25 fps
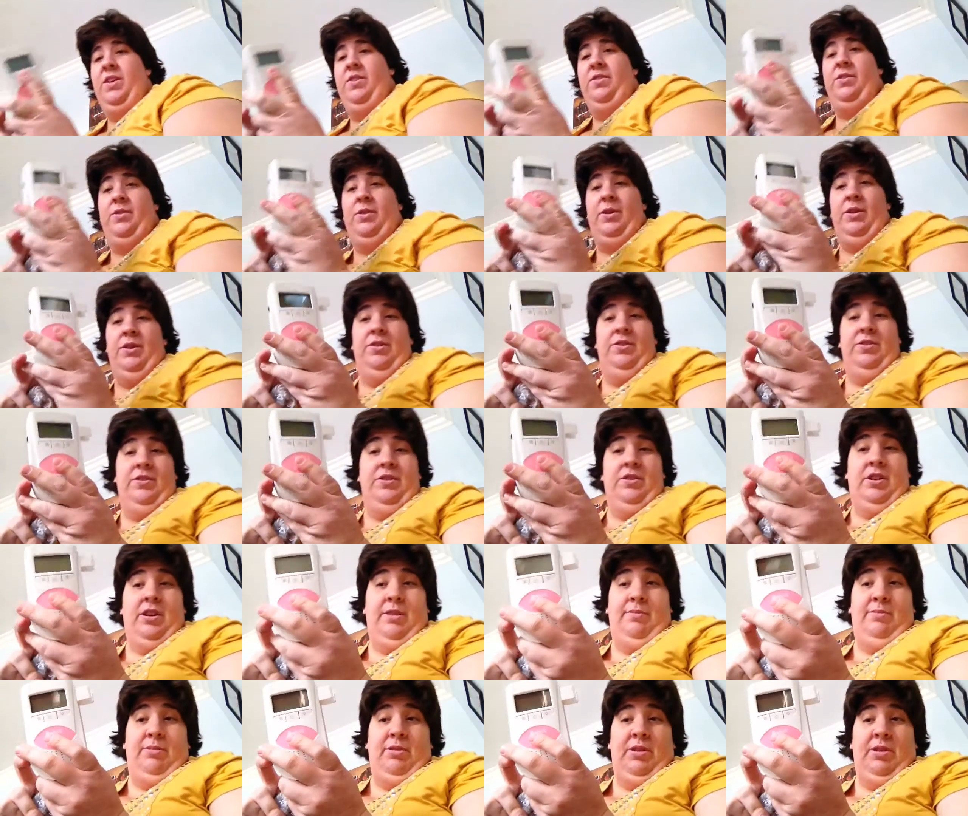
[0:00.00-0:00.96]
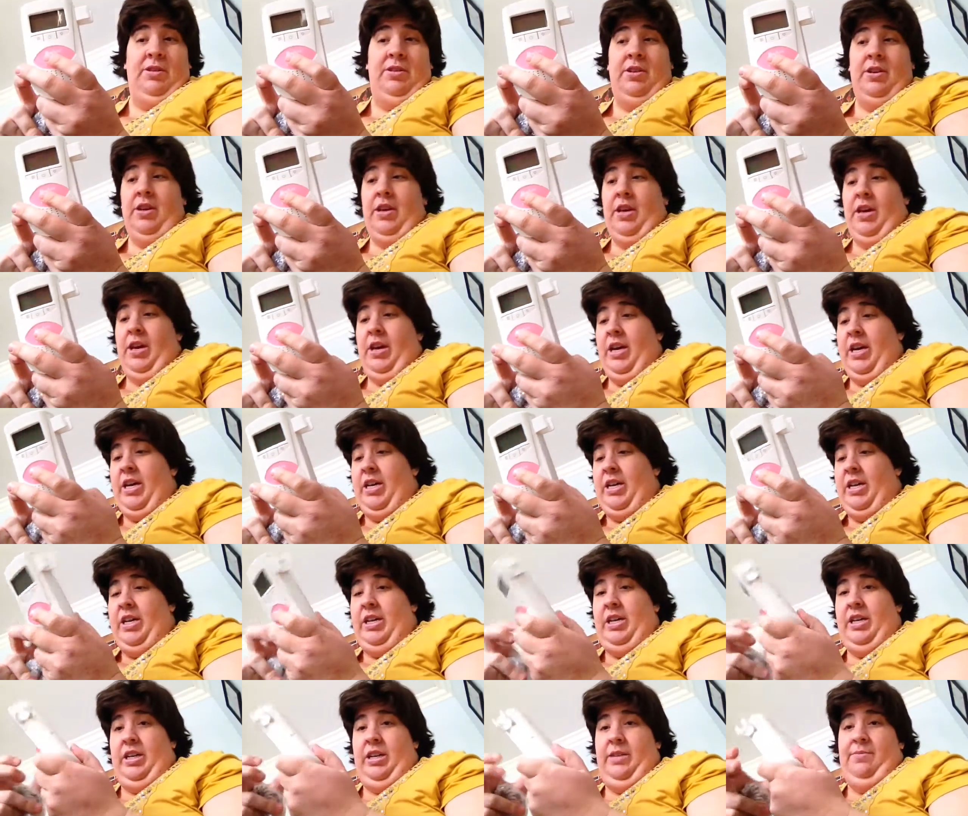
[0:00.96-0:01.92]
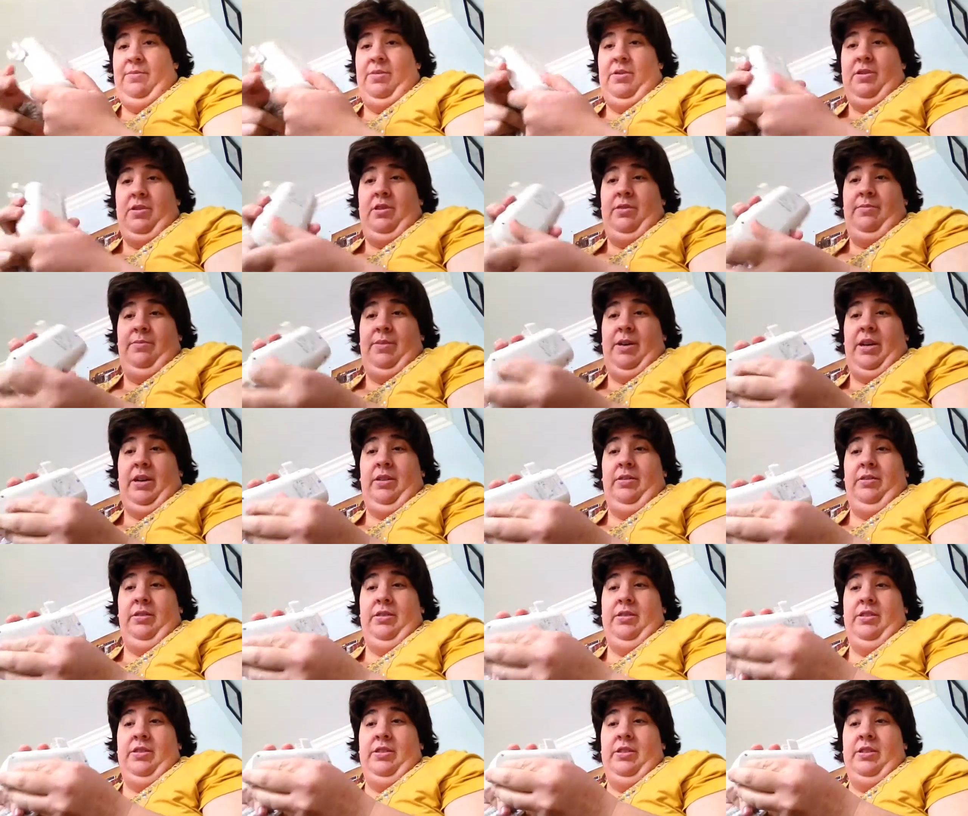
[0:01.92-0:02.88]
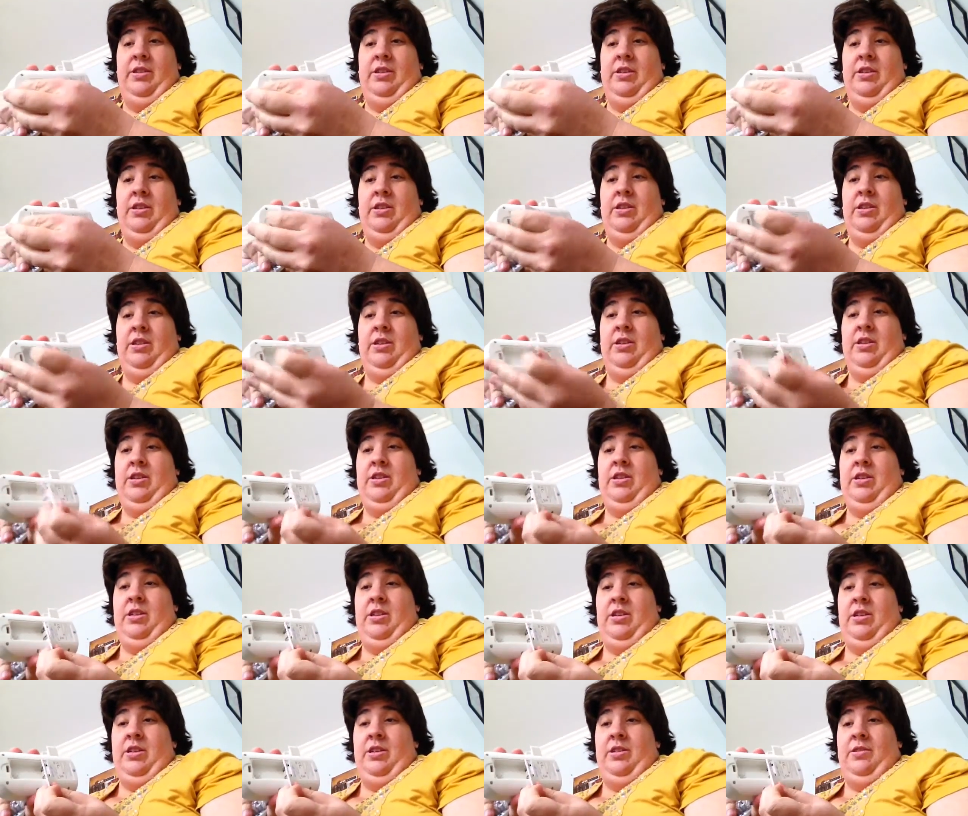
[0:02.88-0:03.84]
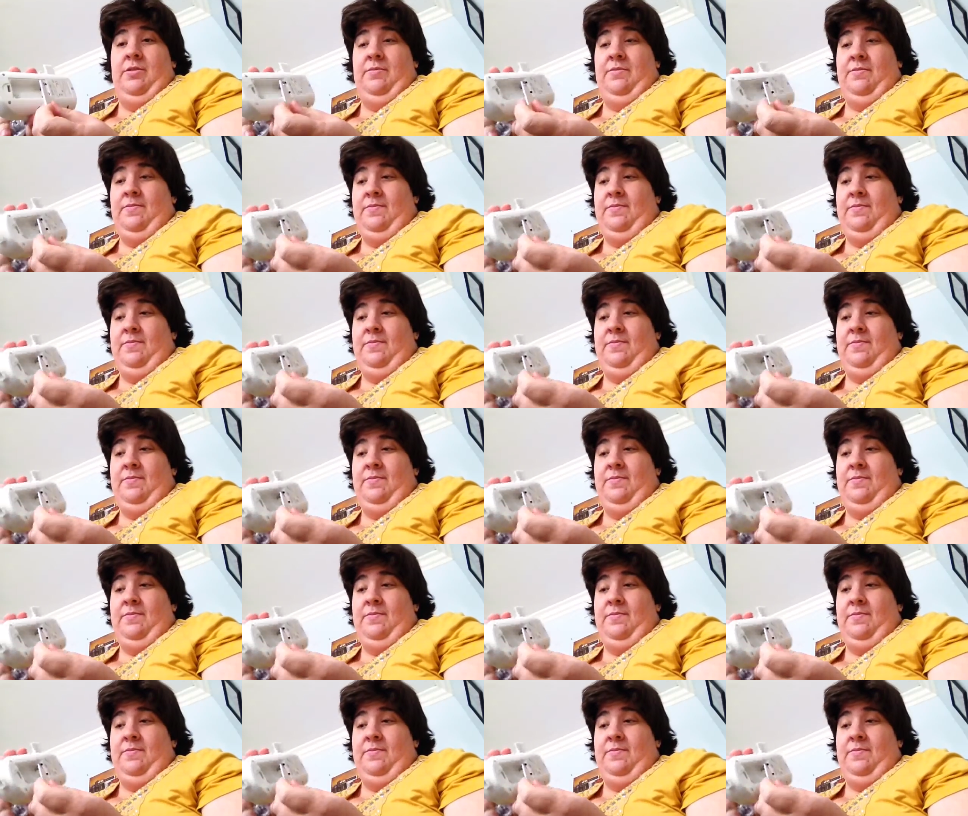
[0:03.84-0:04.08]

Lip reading: So here's the Doppler. And I need to put the batteries in here.